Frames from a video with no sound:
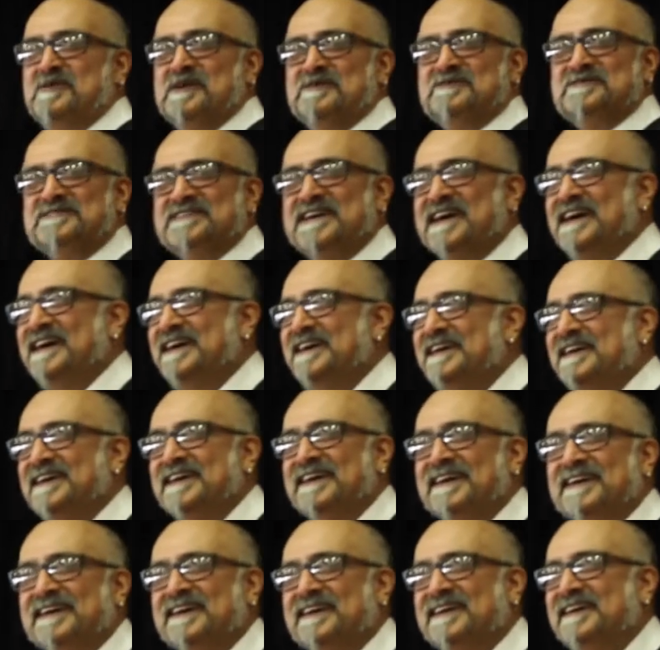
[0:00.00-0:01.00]
better now
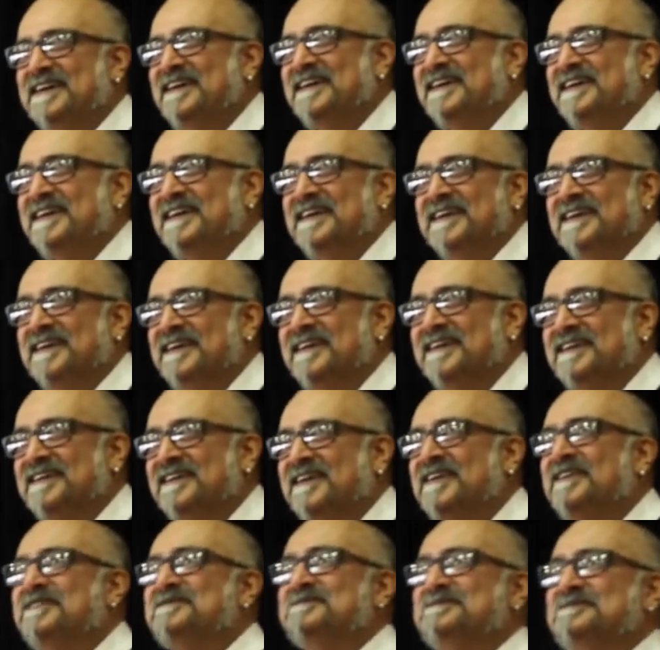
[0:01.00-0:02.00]
than I used
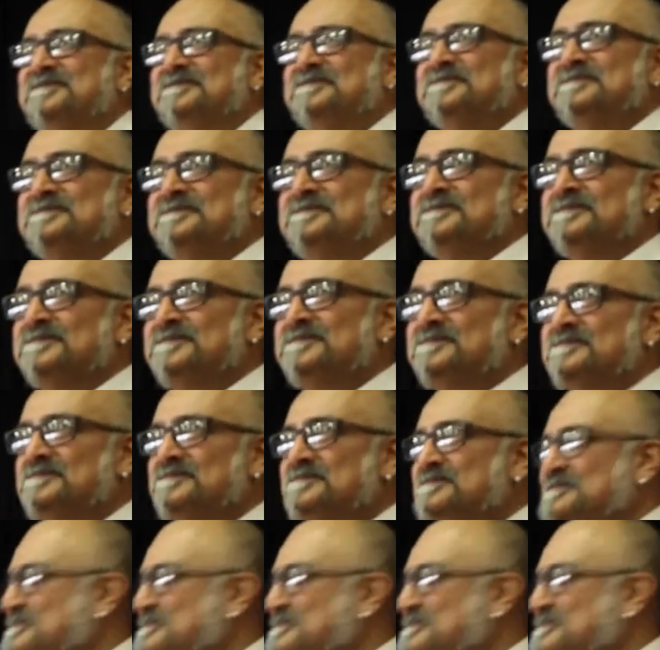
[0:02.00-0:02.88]
to, but it's